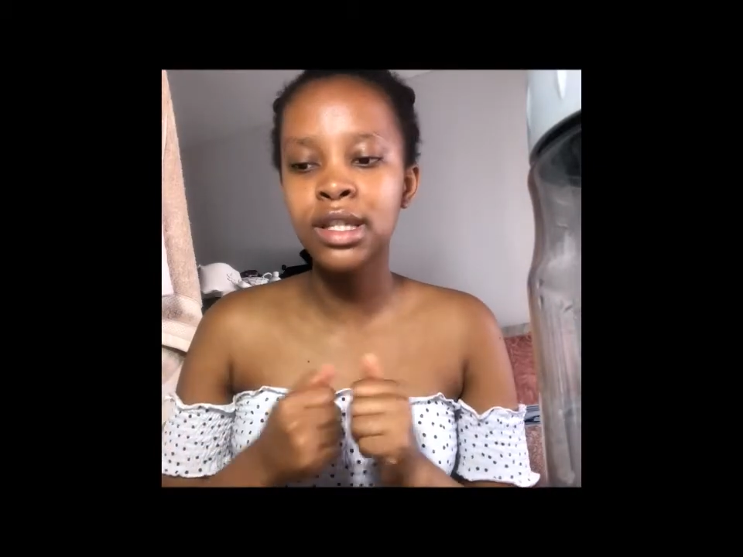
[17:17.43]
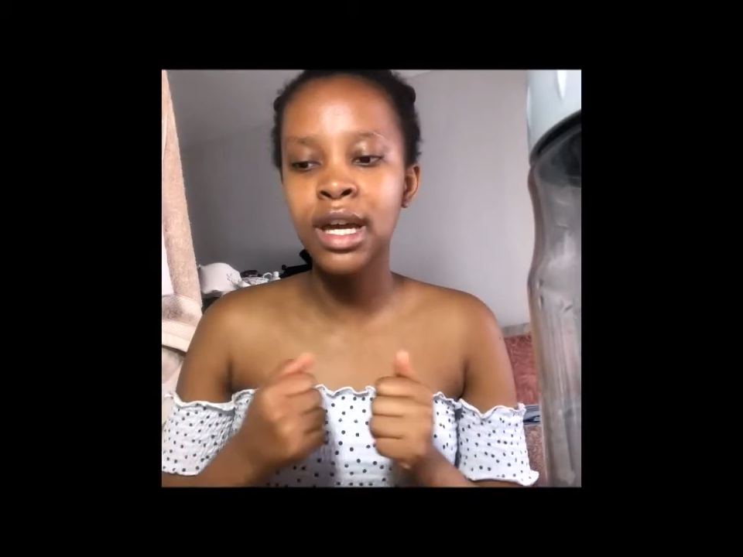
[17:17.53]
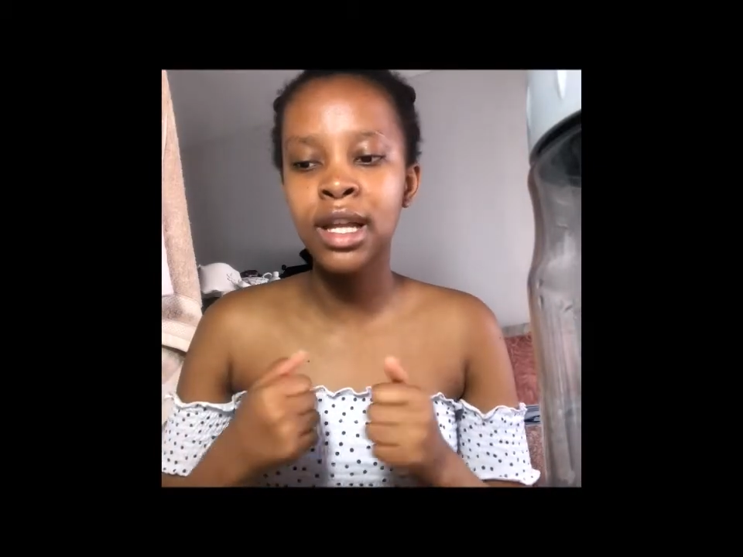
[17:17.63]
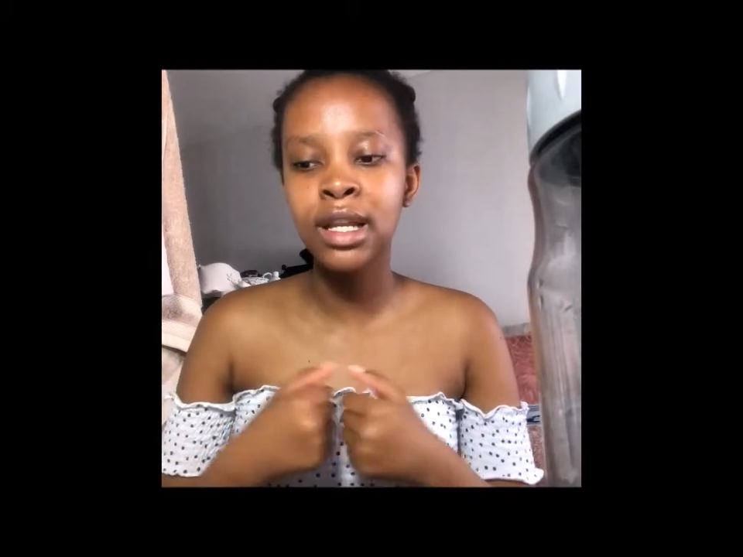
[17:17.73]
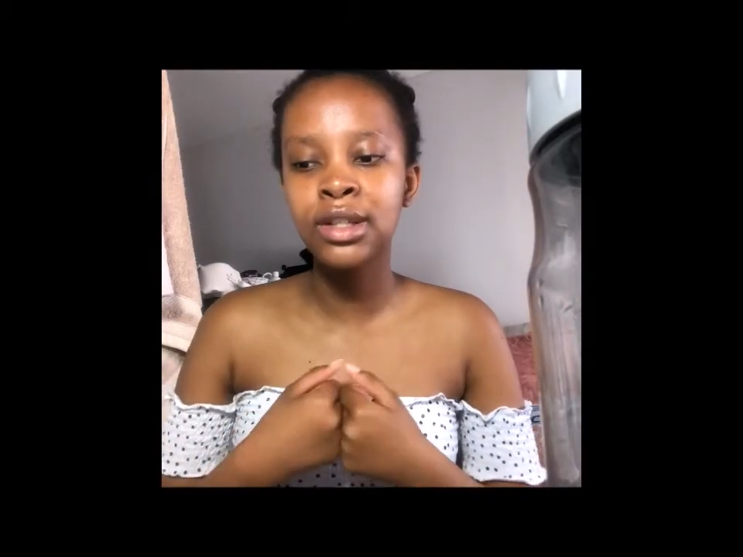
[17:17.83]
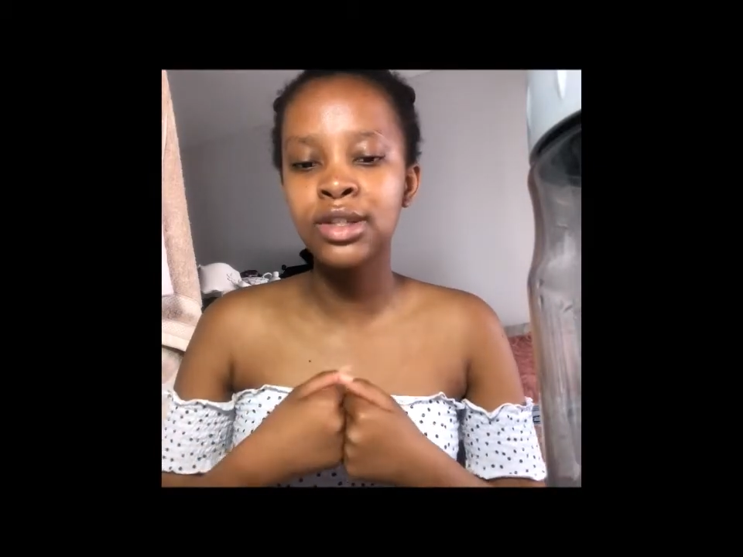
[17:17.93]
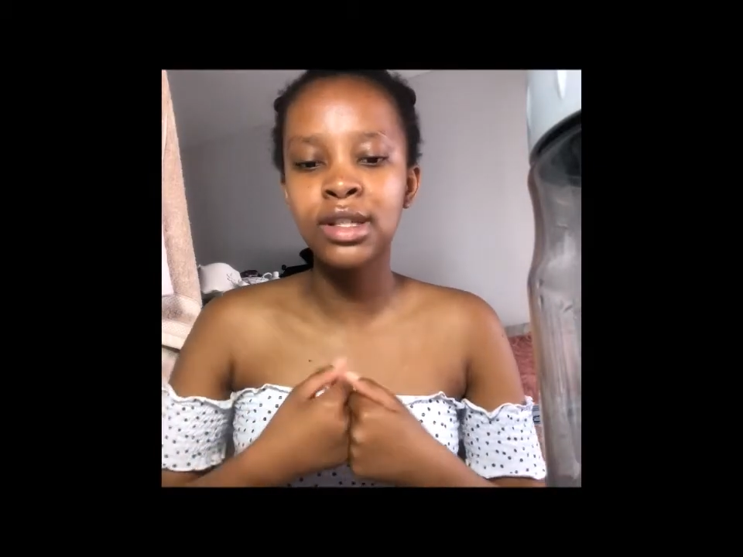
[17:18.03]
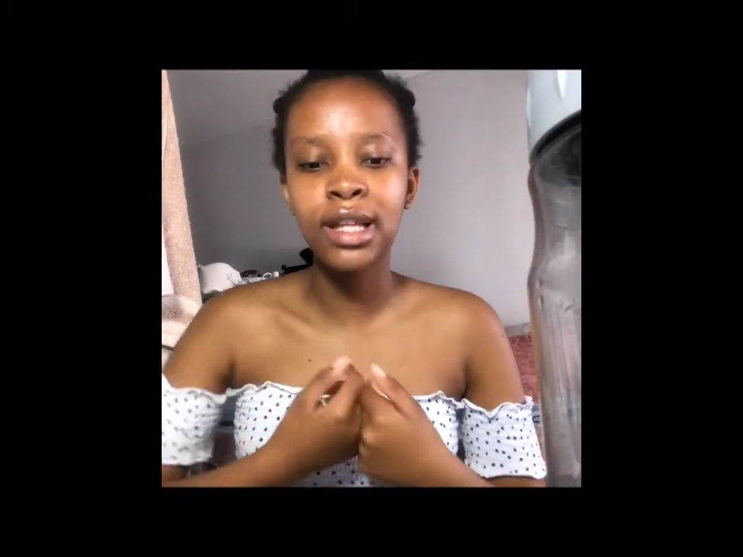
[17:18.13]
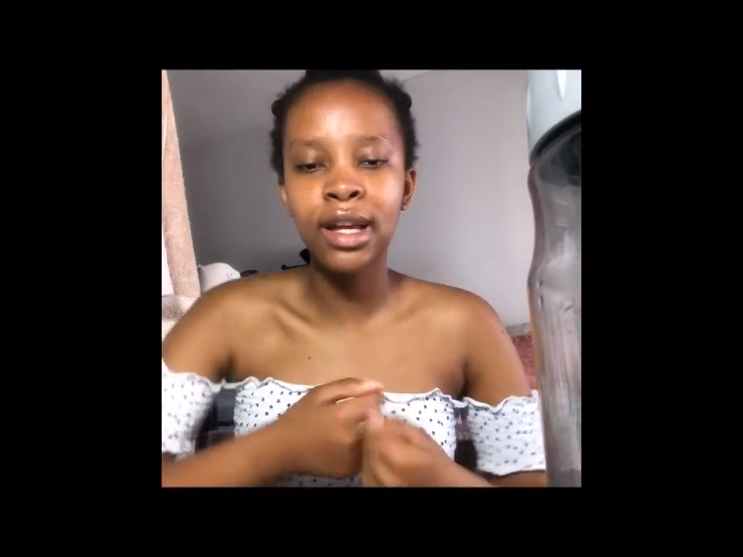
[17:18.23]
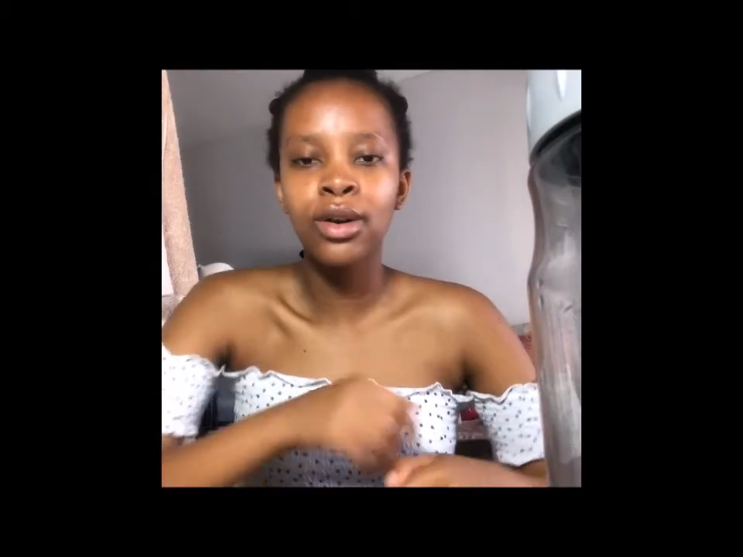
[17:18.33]
and
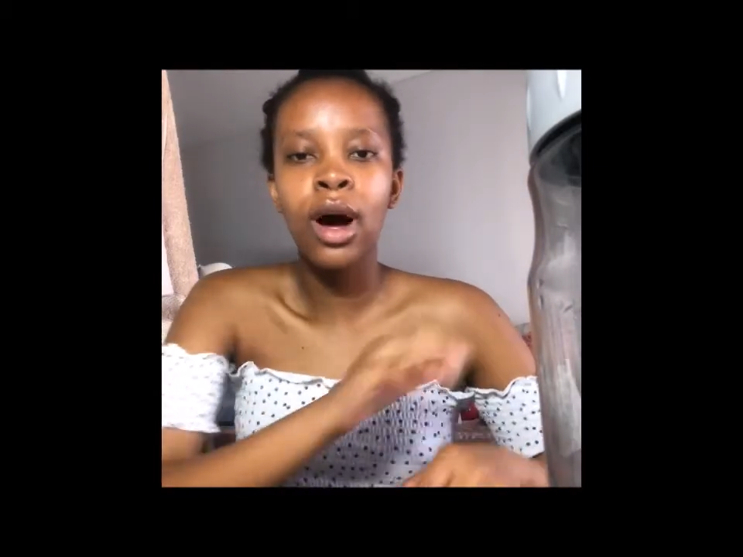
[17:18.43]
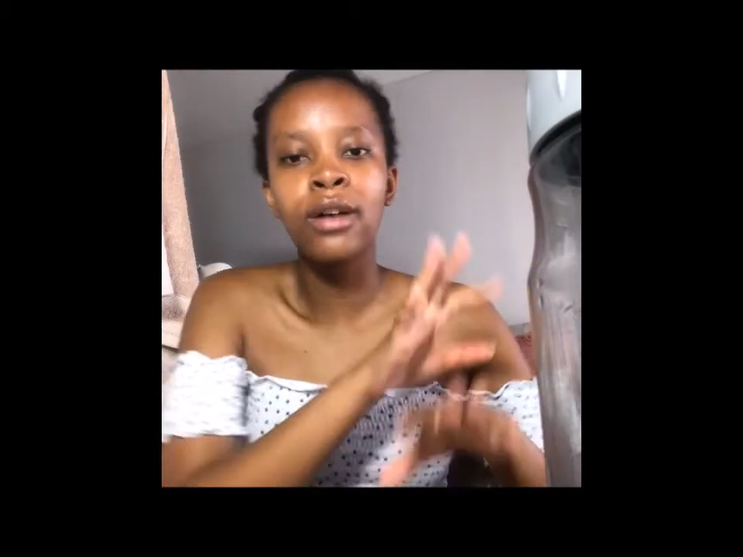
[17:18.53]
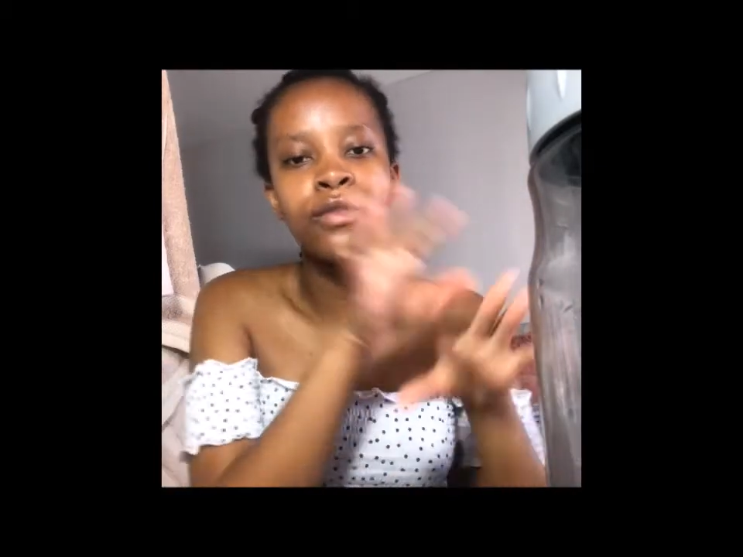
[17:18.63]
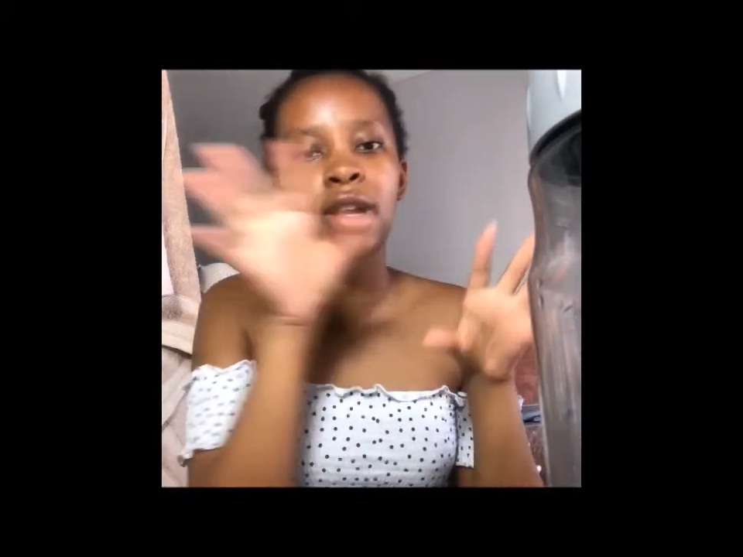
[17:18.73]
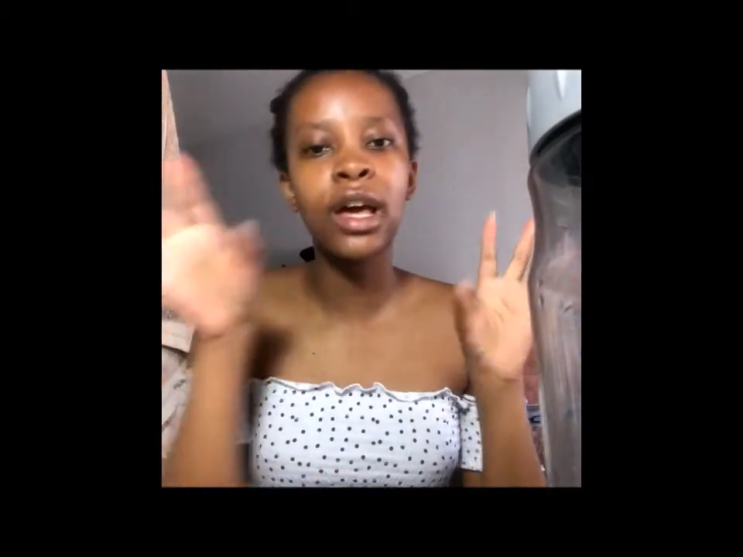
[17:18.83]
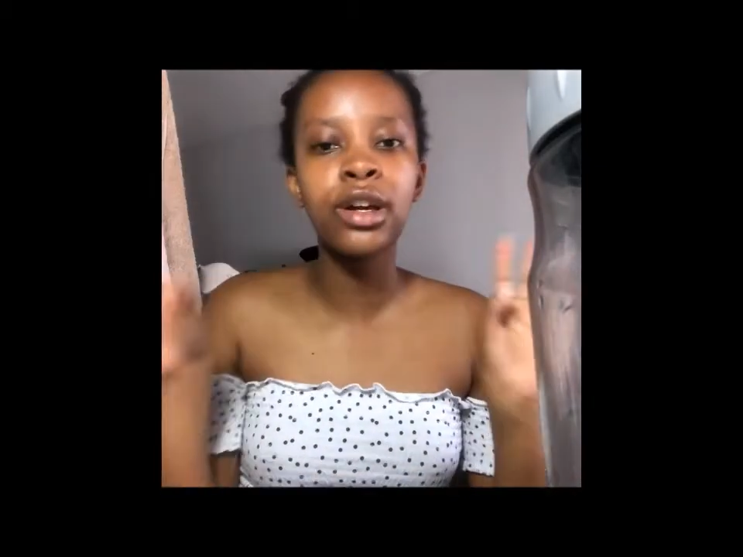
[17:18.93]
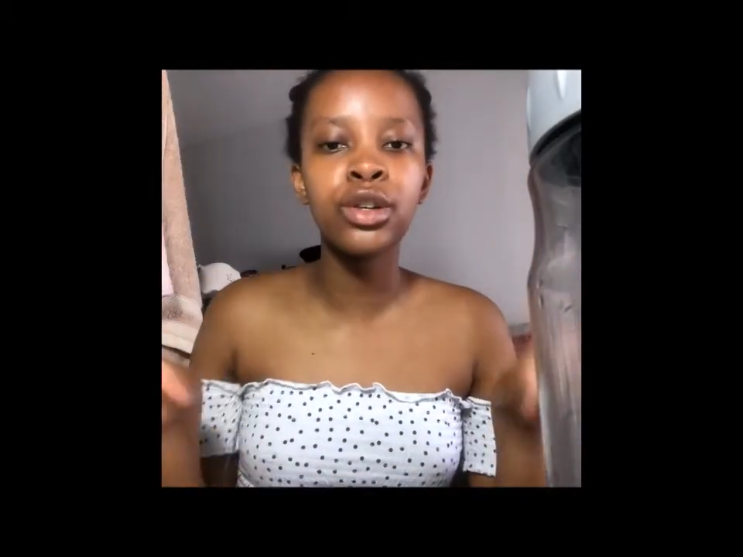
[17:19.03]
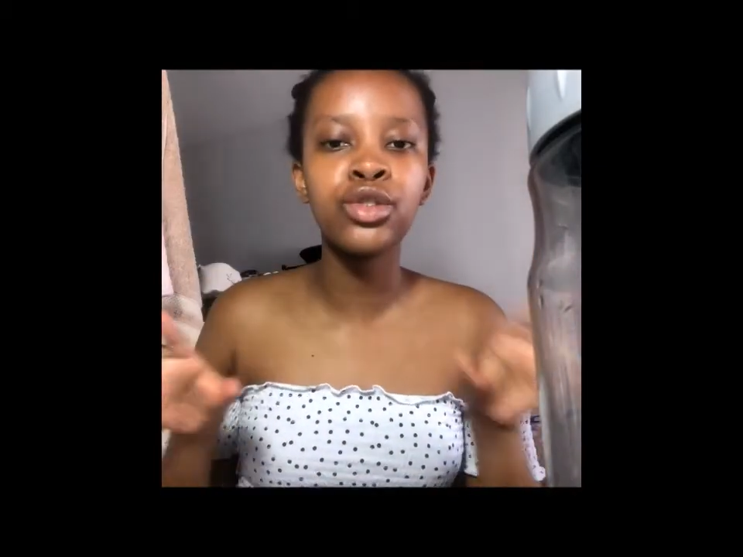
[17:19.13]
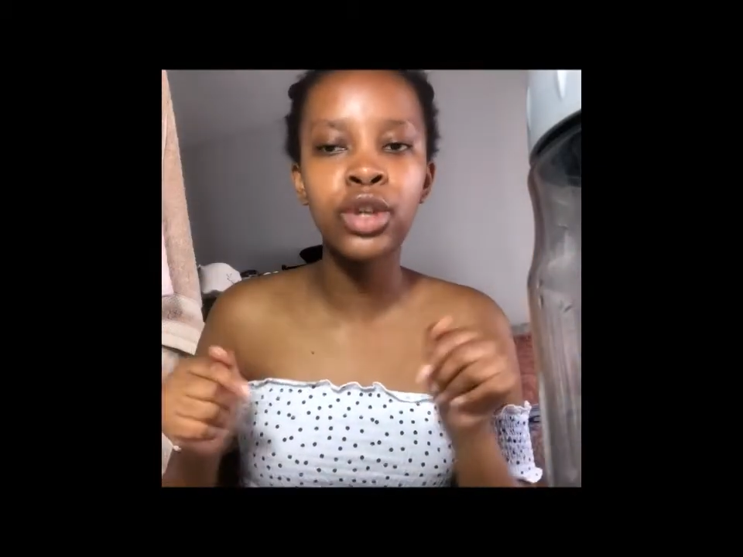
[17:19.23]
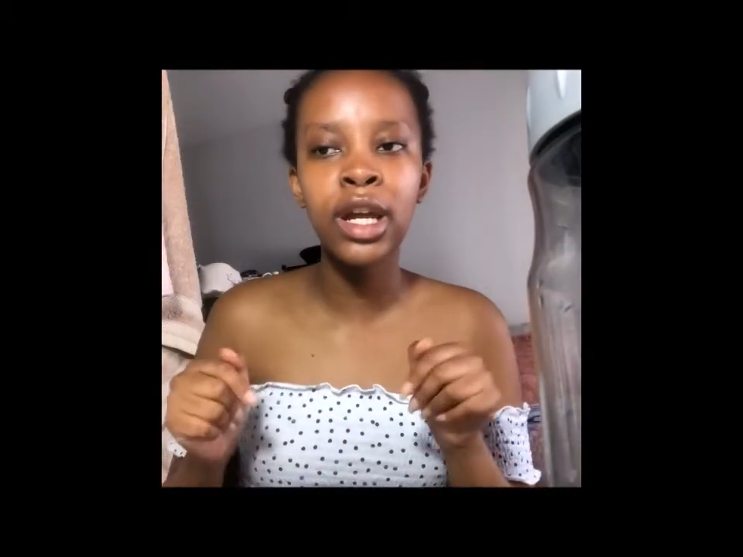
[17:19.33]
just like go out for like a
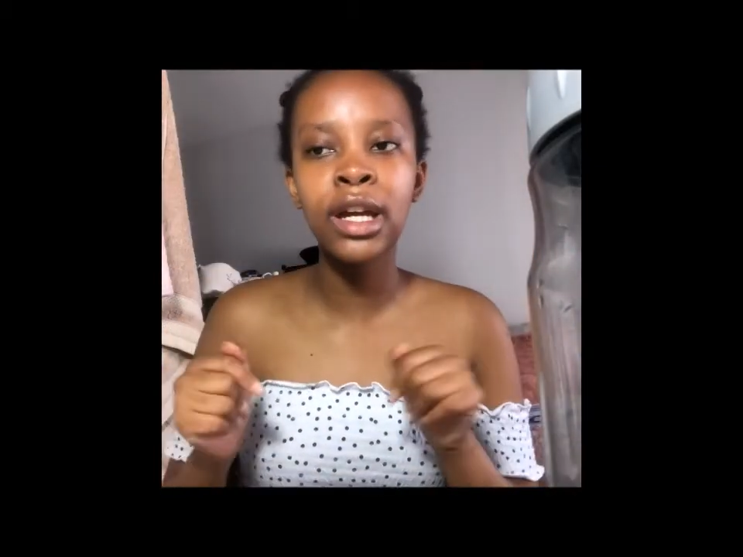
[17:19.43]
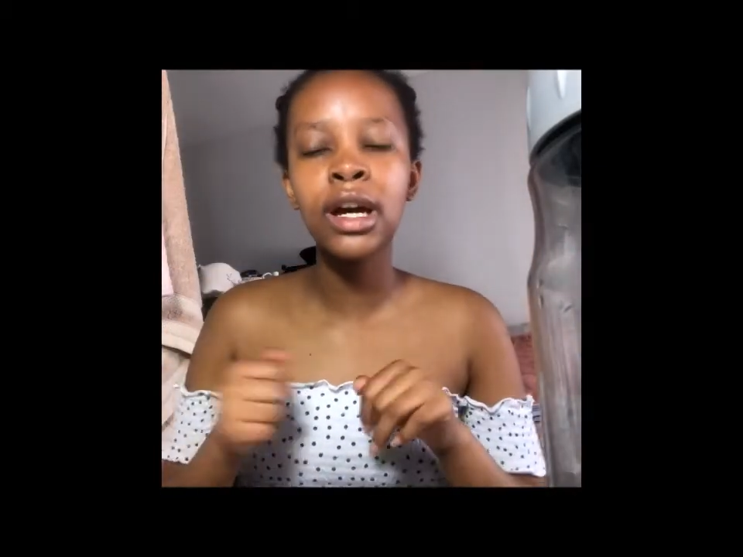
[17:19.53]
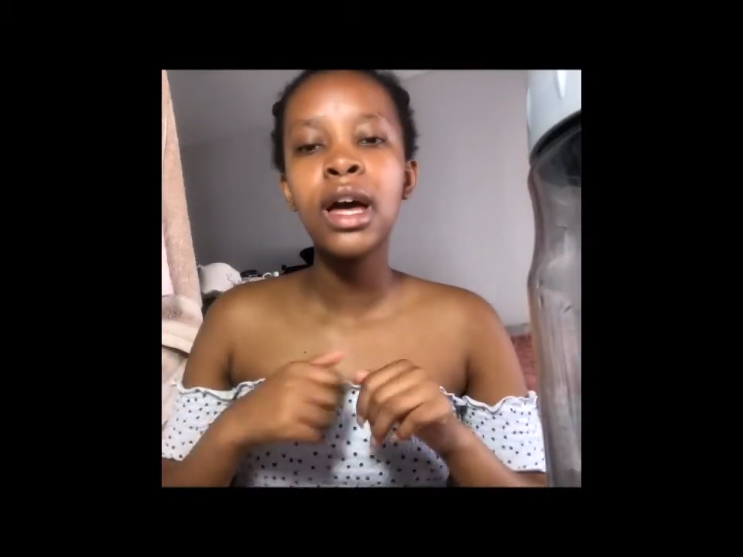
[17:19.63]
drink